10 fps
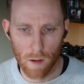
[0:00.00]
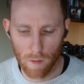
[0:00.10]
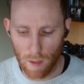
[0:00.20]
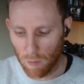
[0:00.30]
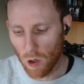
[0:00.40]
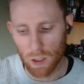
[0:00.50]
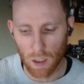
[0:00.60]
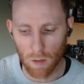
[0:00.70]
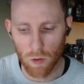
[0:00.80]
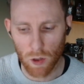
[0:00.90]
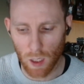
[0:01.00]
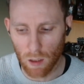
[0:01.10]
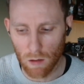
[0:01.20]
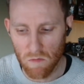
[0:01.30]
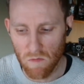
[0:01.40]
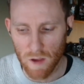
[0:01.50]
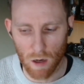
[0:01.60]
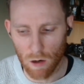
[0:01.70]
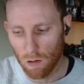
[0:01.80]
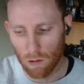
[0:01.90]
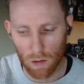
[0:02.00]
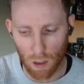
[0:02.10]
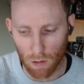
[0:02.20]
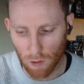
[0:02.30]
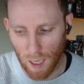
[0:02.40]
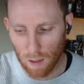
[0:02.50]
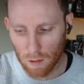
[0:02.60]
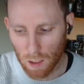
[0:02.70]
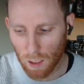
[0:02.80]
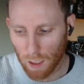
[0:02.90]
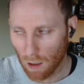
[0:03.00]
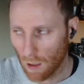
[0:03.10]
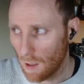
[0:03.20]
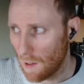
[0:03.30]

That person can book in via her, Calendly link,